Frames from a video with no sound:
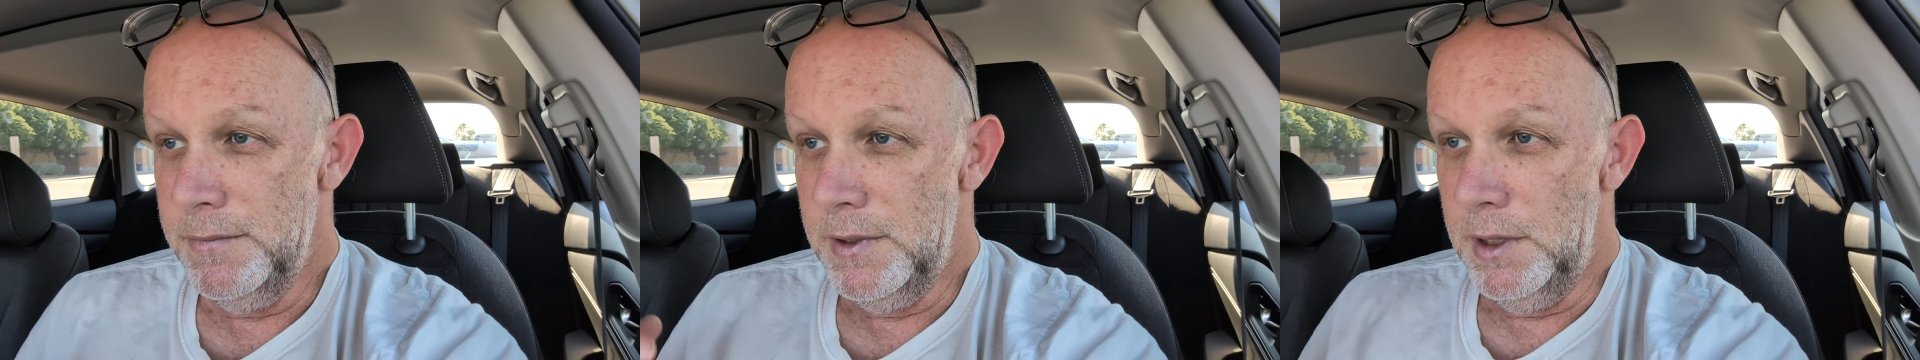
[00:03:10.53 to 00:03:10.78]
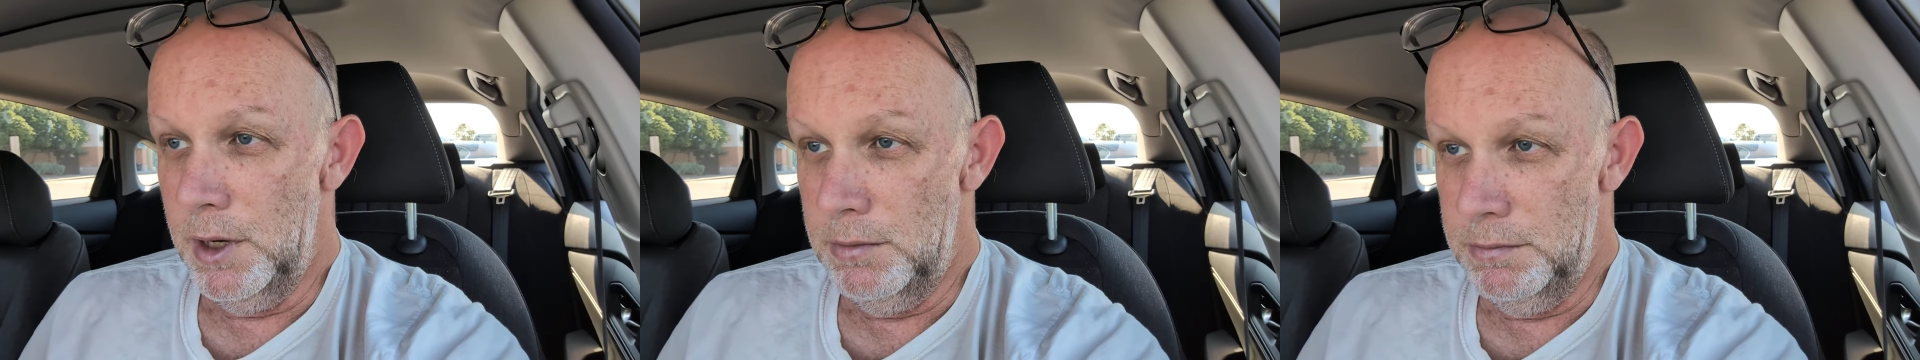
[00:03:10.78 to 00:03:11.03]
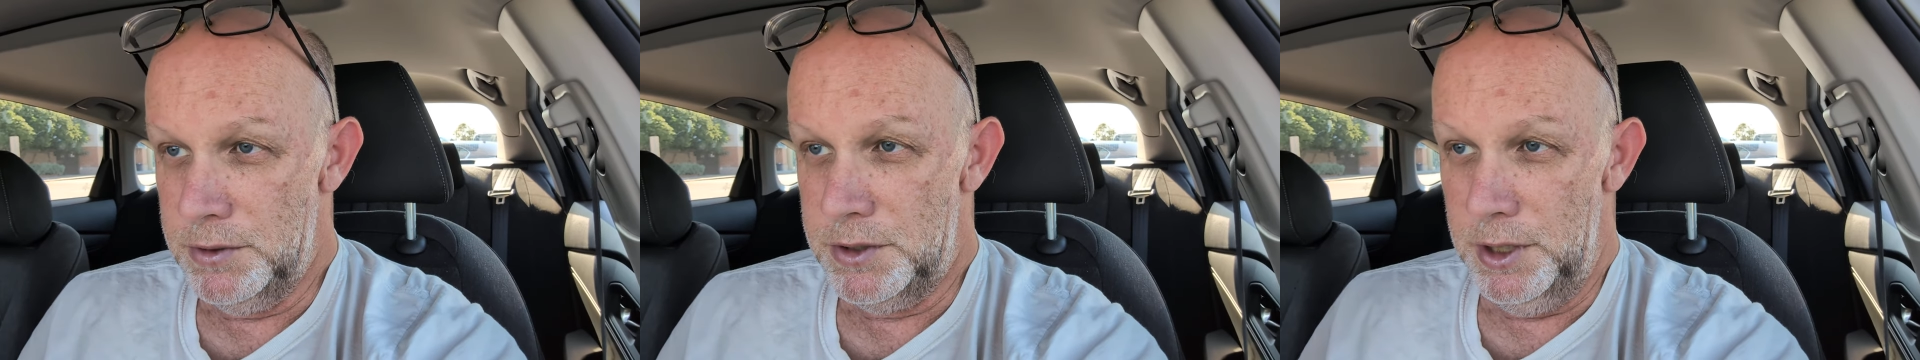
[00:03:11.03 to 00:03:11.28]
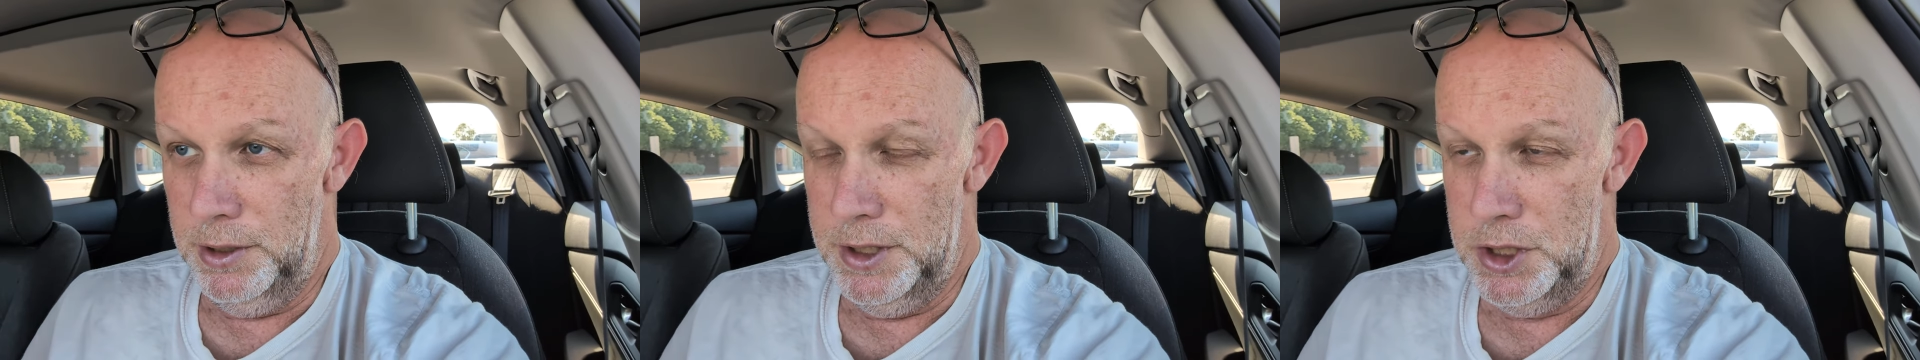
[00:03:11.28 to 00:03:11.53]
You know,
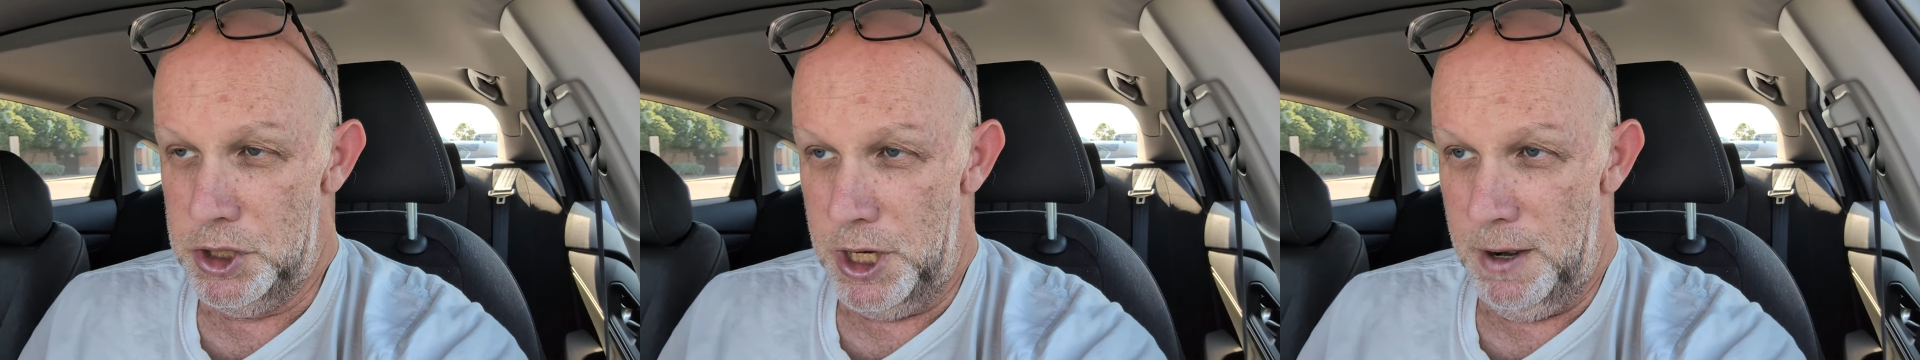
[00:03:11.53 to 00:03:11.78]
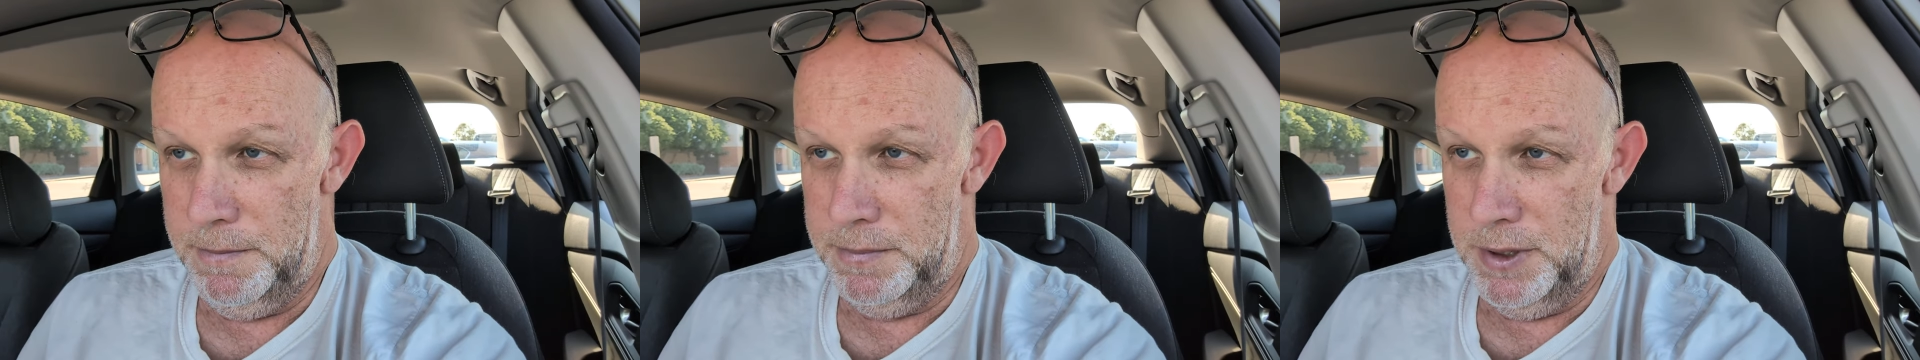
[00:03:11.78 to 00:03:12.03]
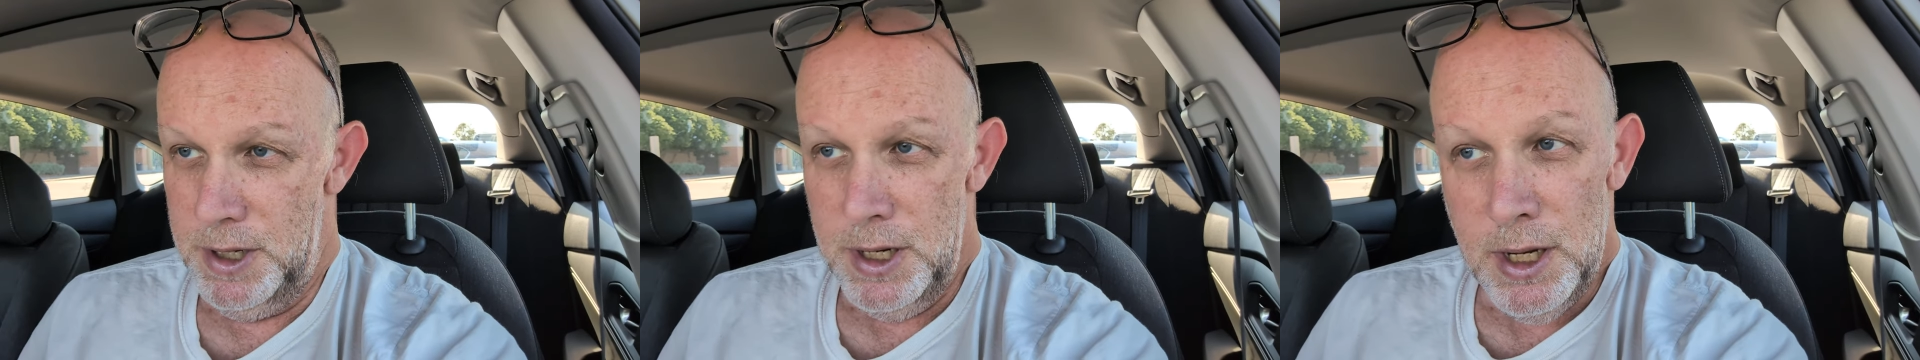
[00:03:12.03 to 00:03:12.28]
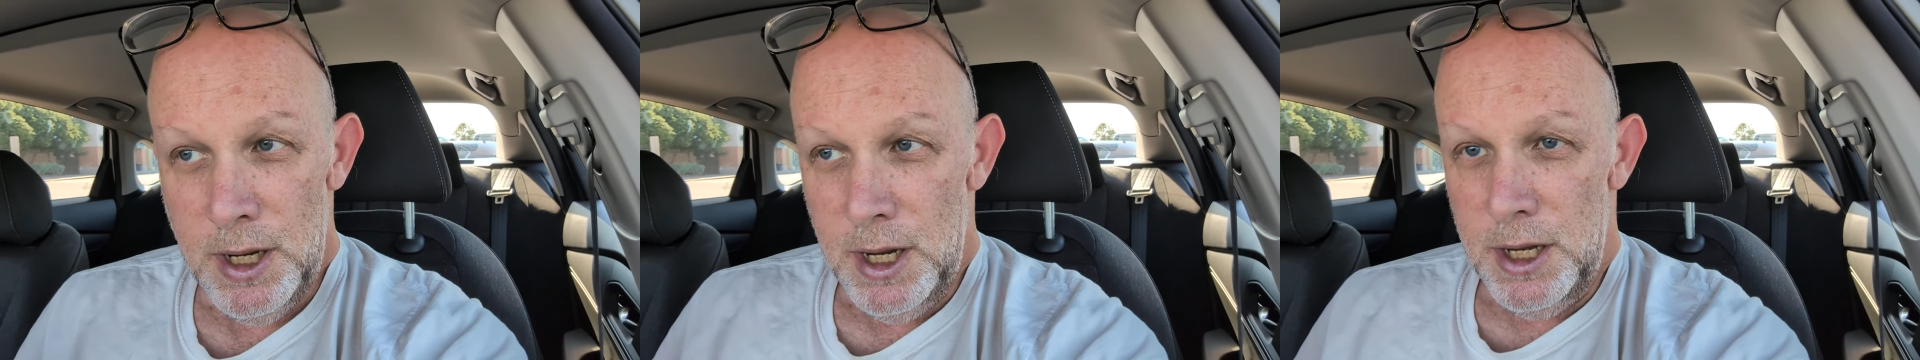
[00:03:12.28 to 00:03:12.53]
still in shape,
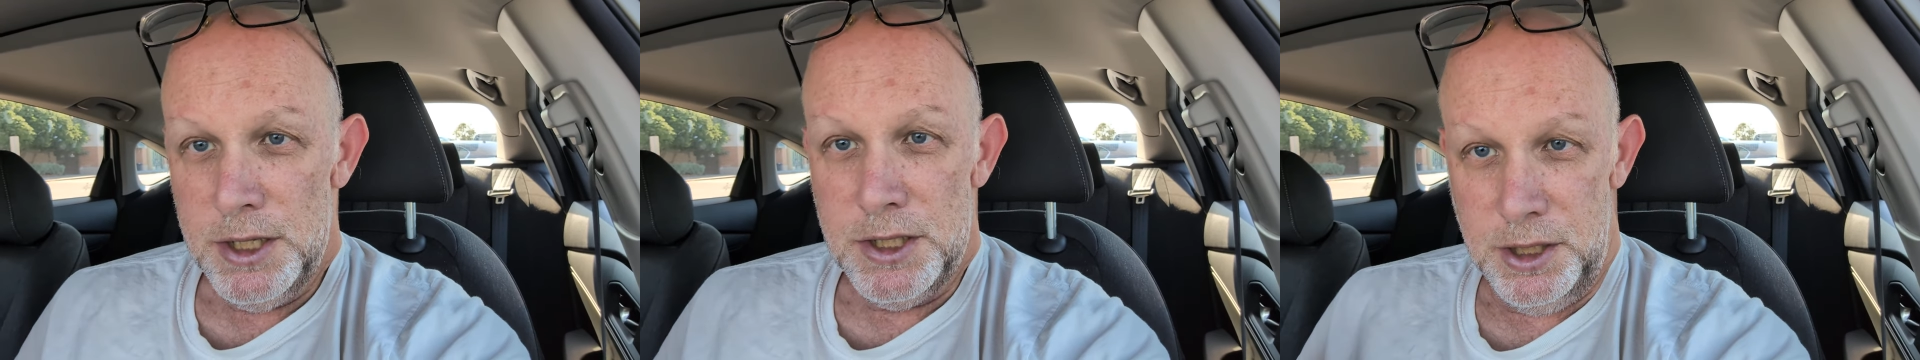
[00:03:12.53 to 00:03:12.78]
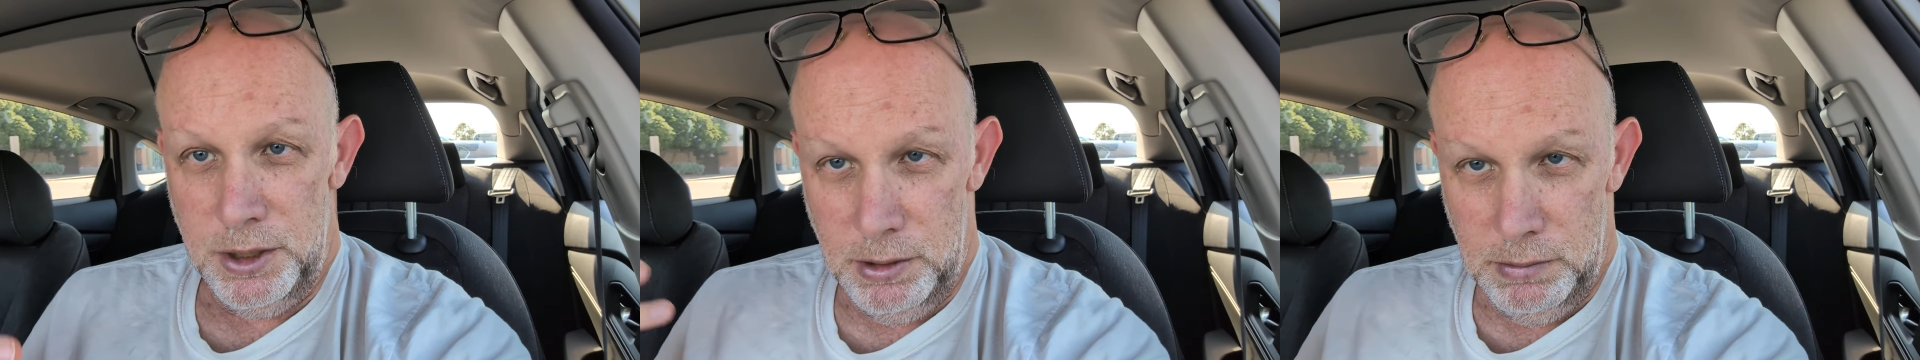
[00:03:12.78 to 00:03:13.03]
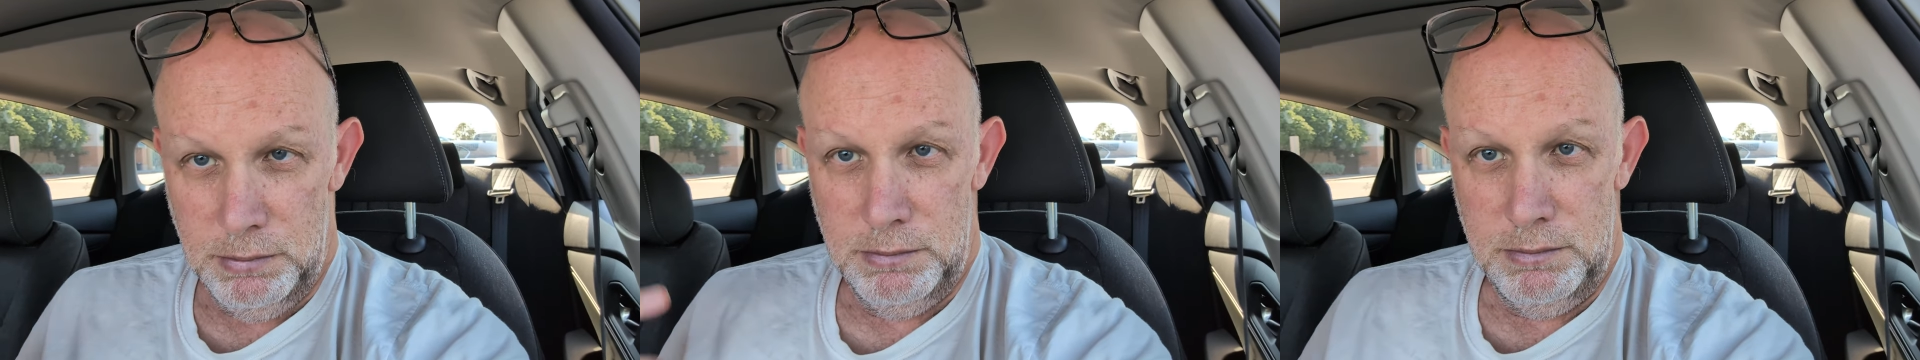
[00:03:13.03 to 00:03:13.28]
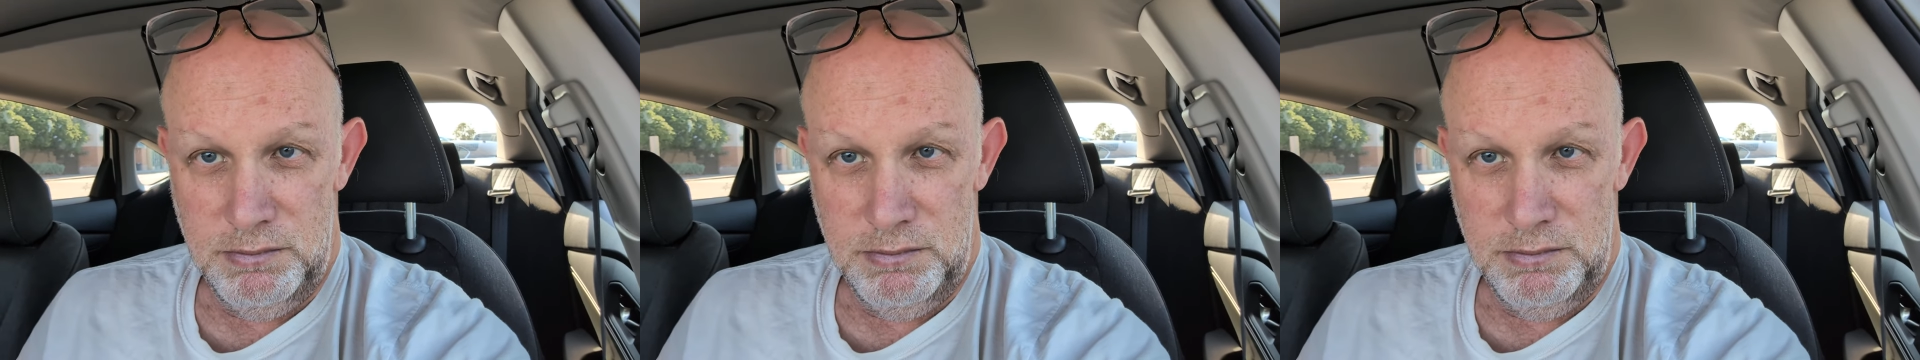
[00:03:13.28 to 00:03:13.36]
still